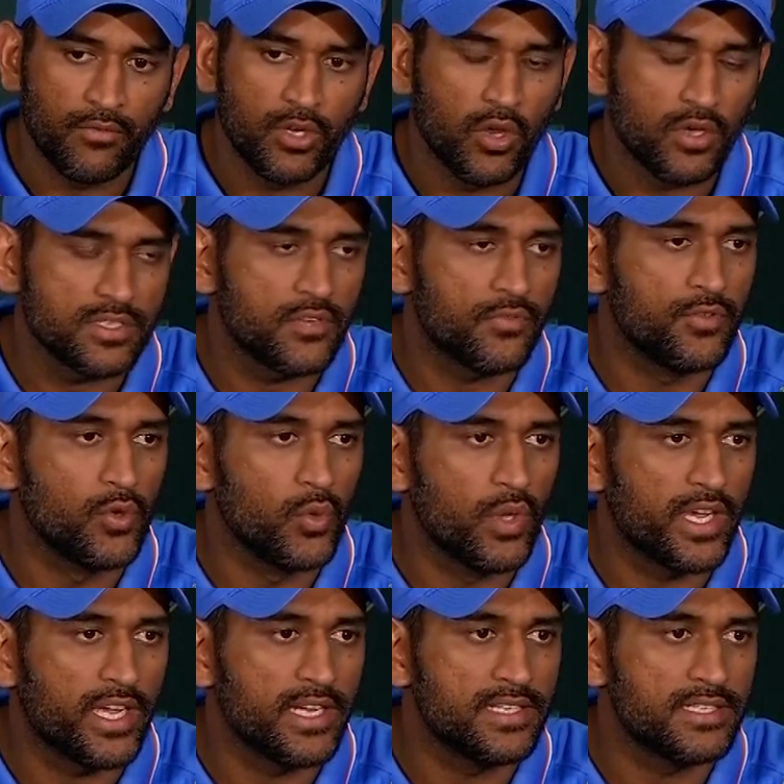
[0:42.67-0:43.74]
We lost a few
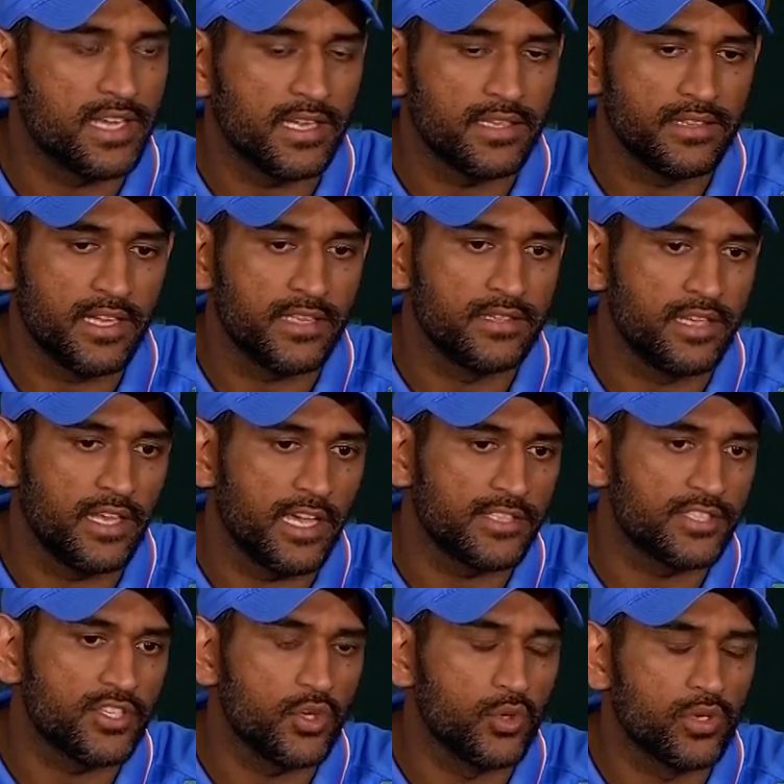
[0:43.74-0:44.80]
wickets, and then they
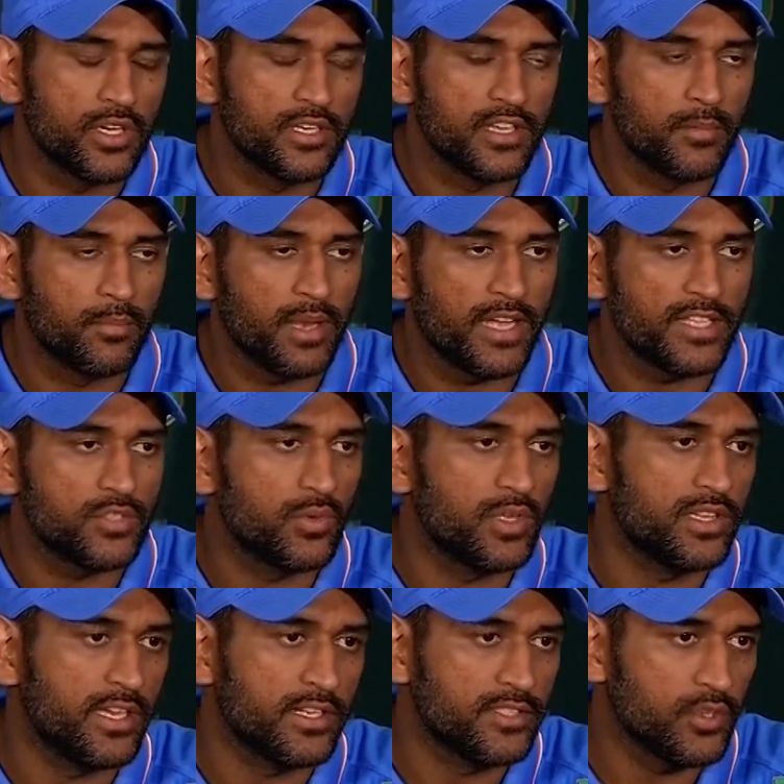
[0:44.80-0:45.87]
executed their plans
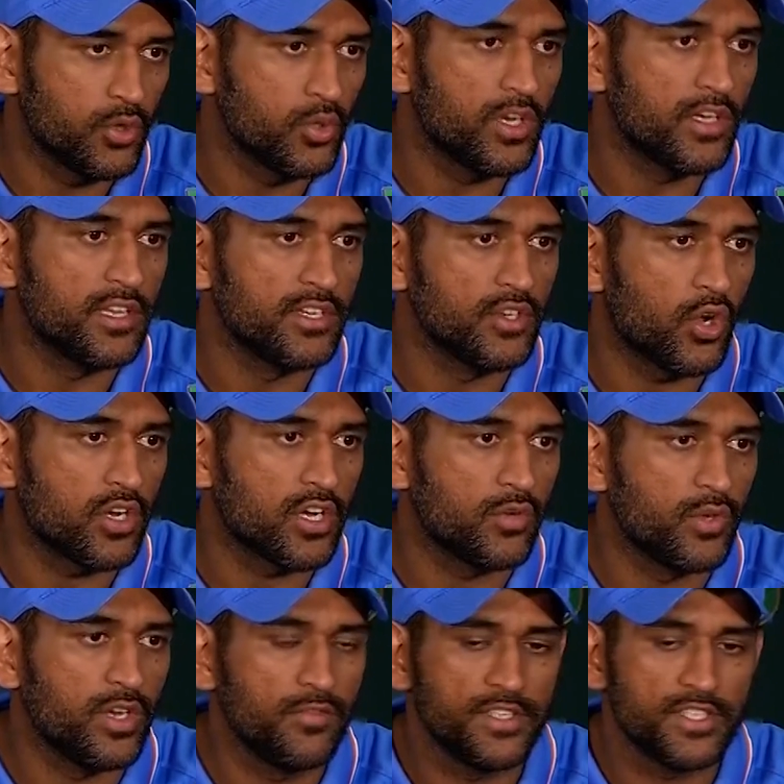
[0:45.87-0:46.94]
well. They executed the
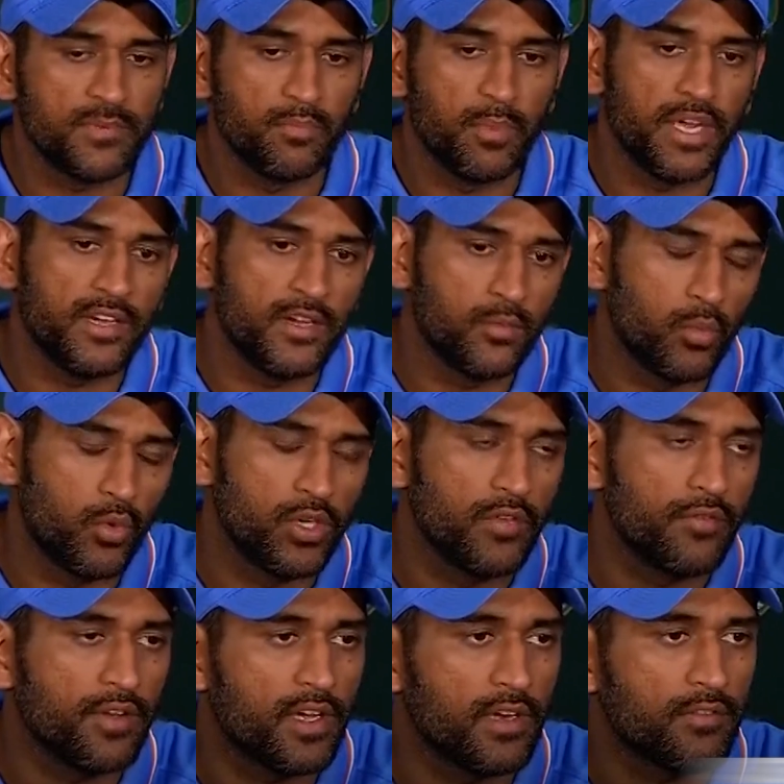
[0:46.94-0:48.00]
Yorker well, which made it more
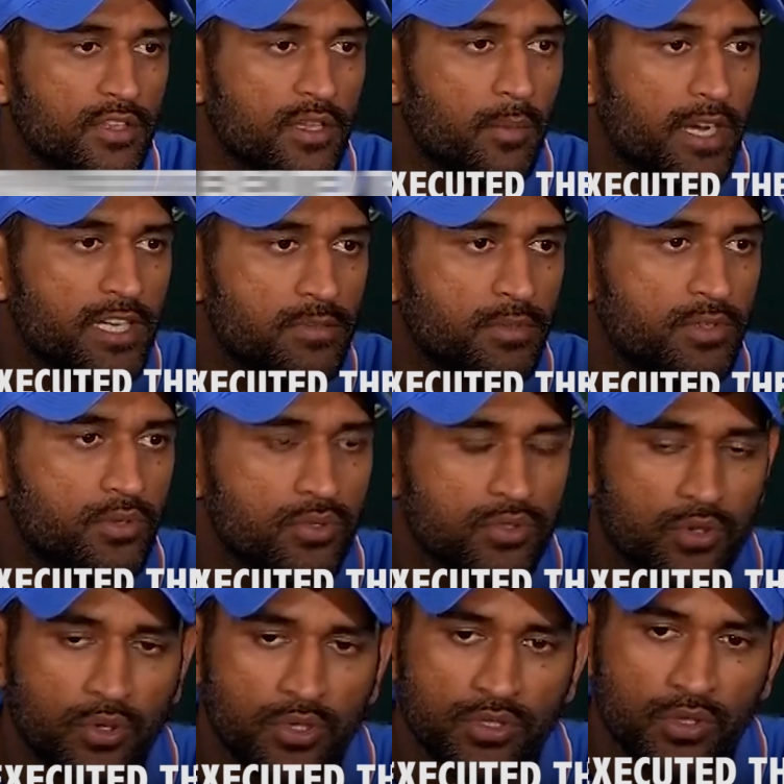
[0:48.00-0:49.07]
difficult for the batsman to
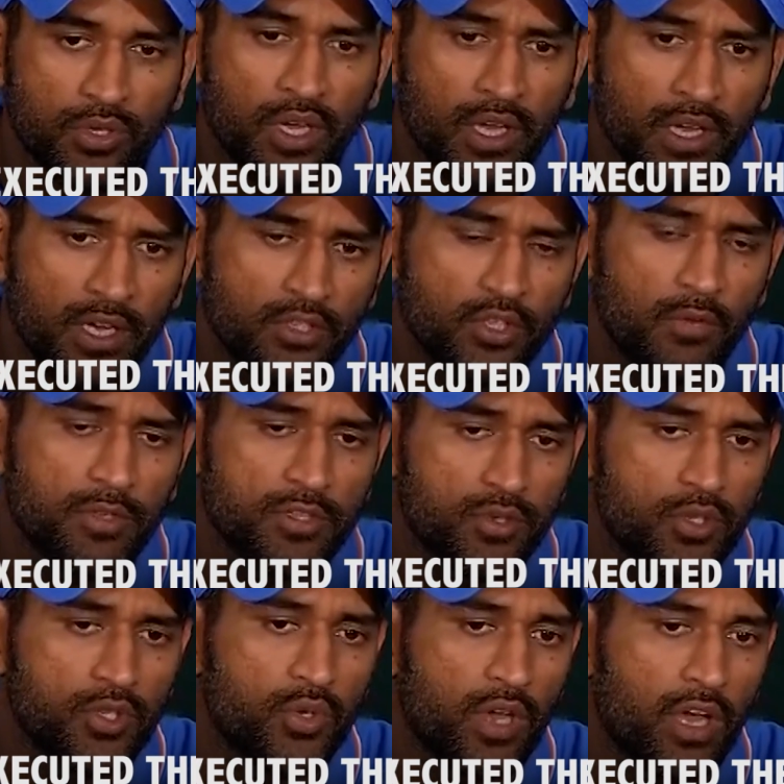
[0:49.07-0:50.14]
score. So it's always
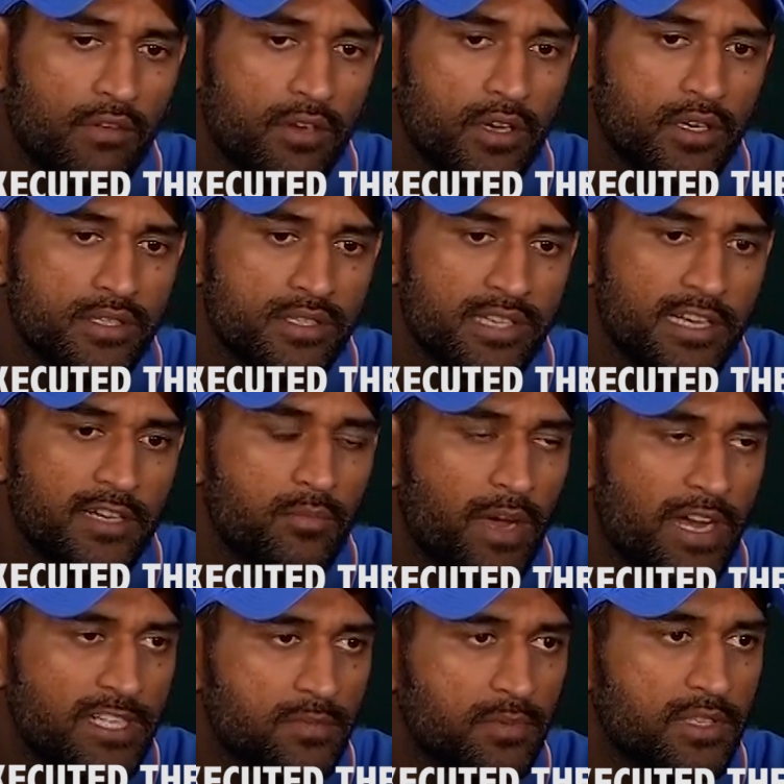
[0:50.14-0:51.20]
good to have a set
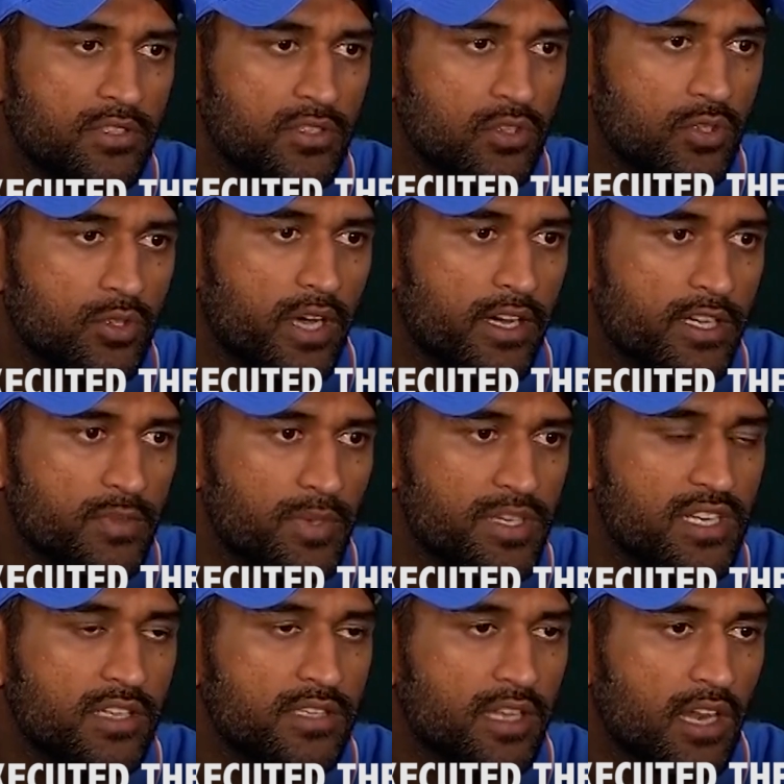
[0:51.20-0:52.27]
batsman, you know,
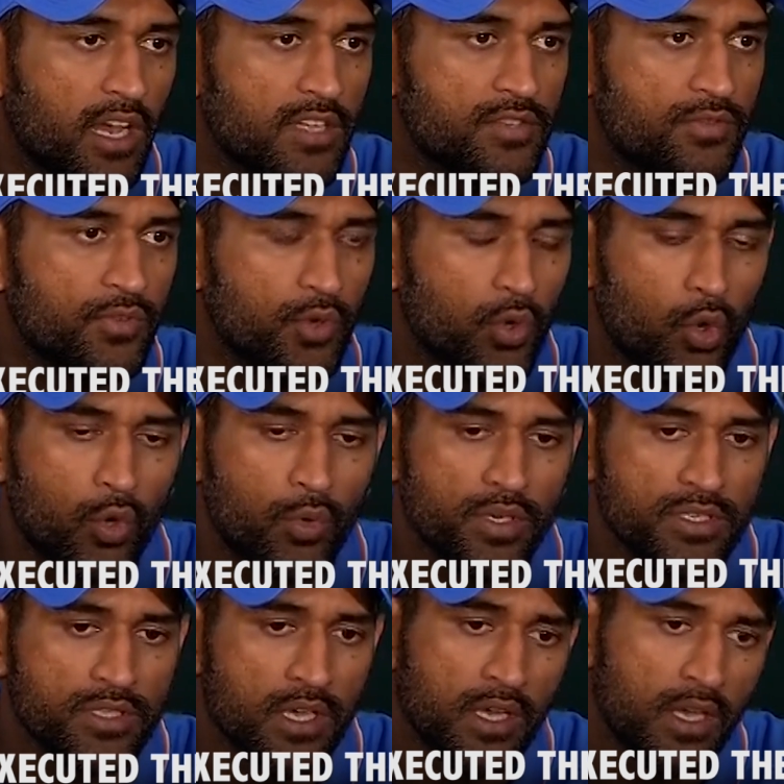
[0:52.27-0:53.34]
especially in the last few
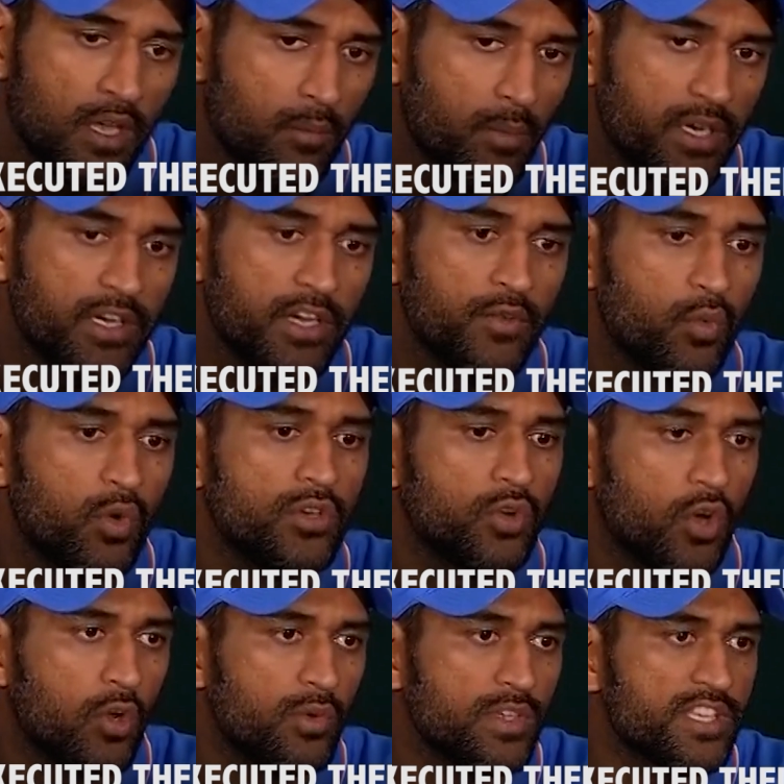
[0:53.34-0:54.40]
overs. But it
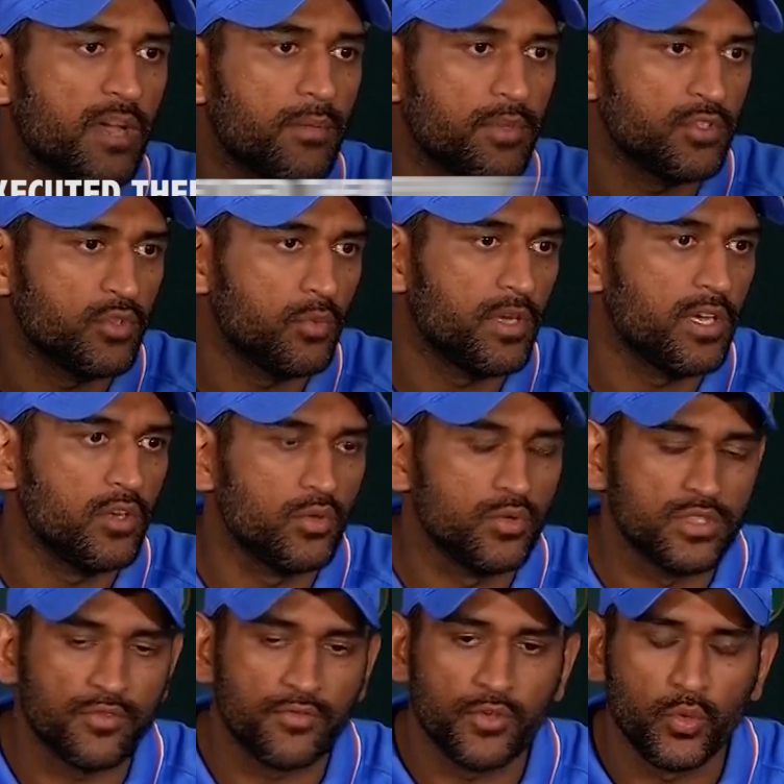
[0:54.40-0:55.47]
won't always happen. You may
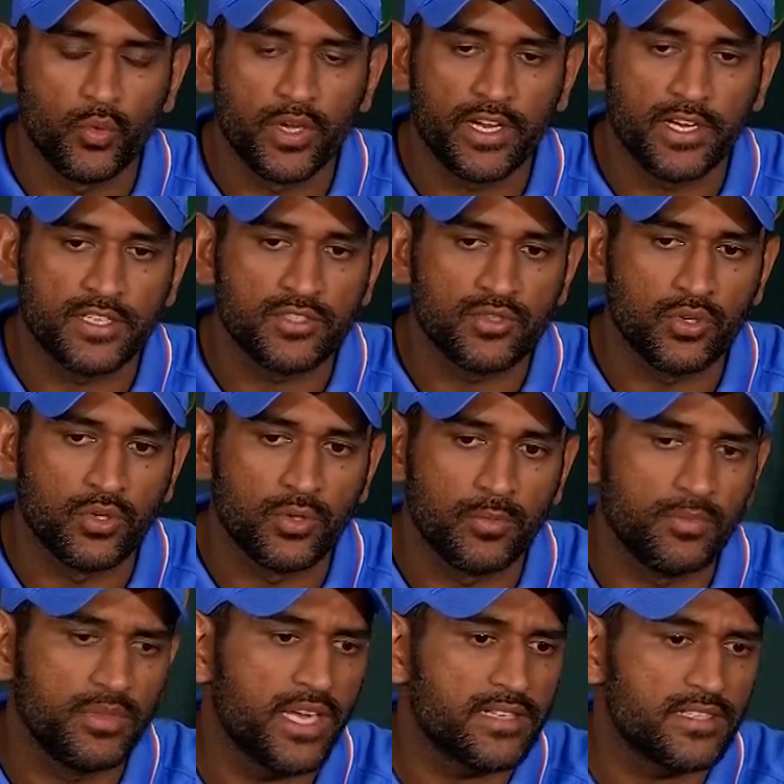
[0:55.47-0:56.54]
lose a few wickets. So
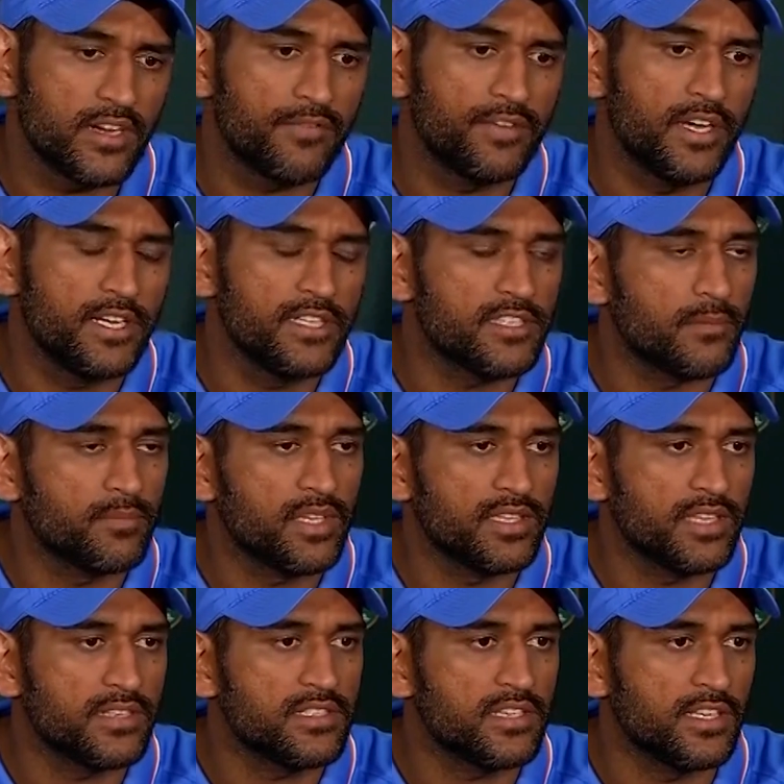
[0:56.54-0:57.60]
that's definitely
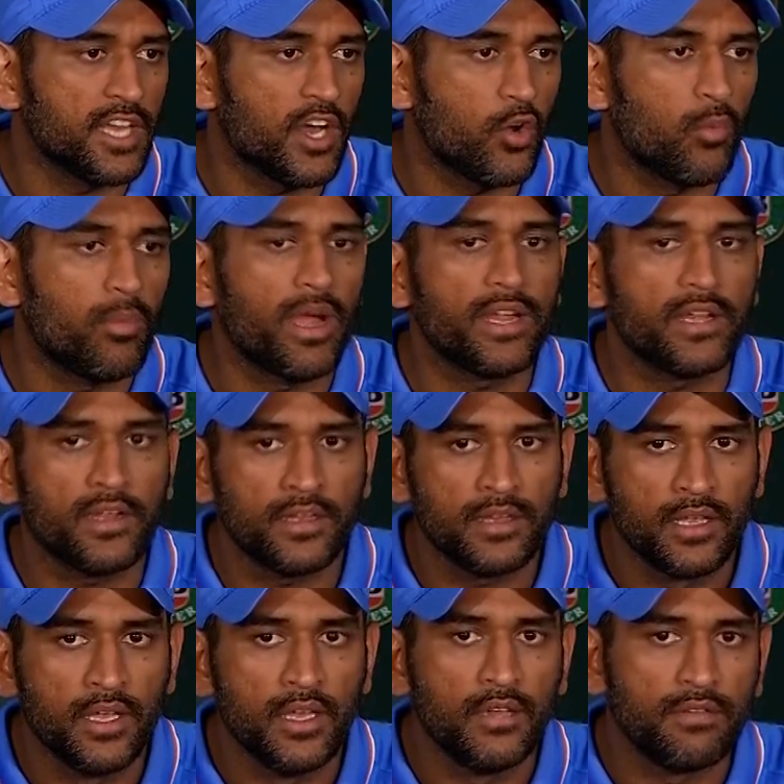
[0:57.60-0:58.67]
something that's in our mind,
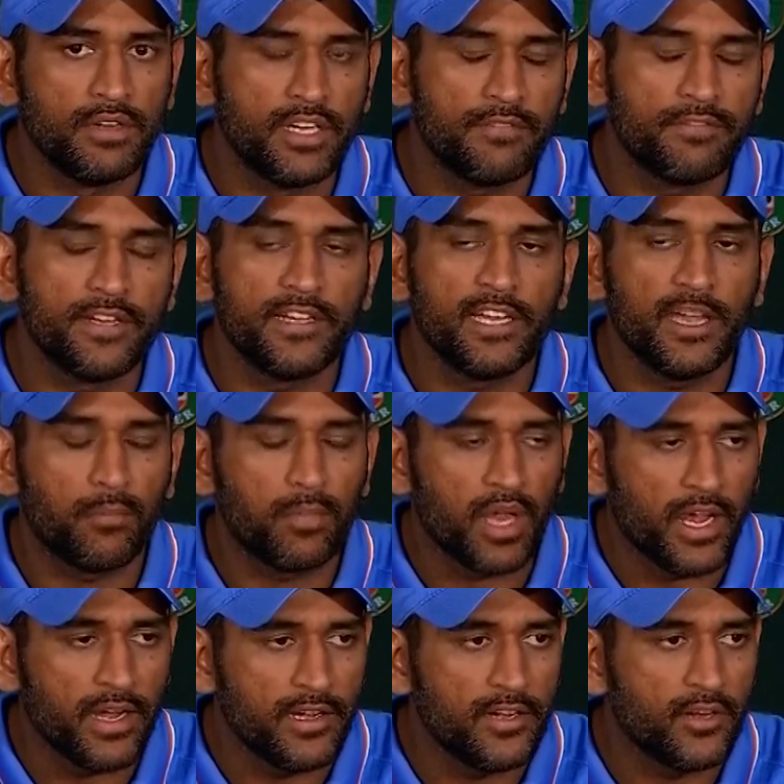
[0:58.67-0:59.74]
and we definitely
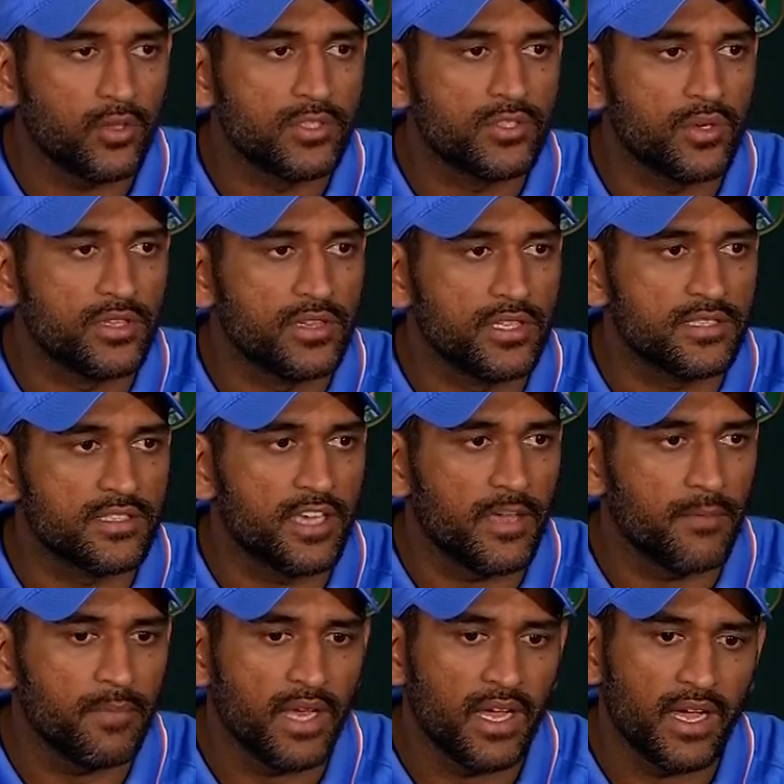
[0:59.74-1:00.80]
applied it also in this
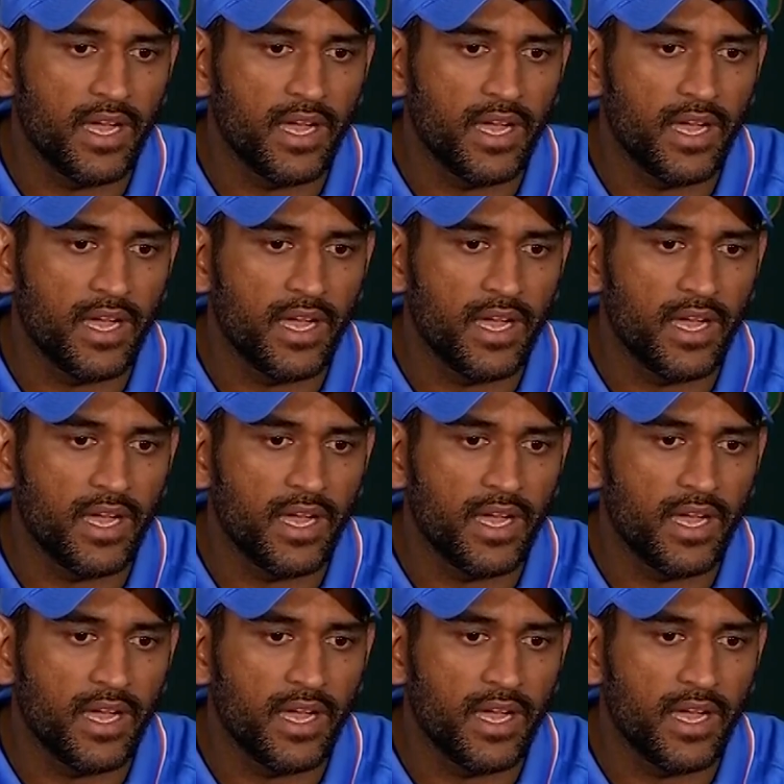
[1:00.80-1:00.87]
game.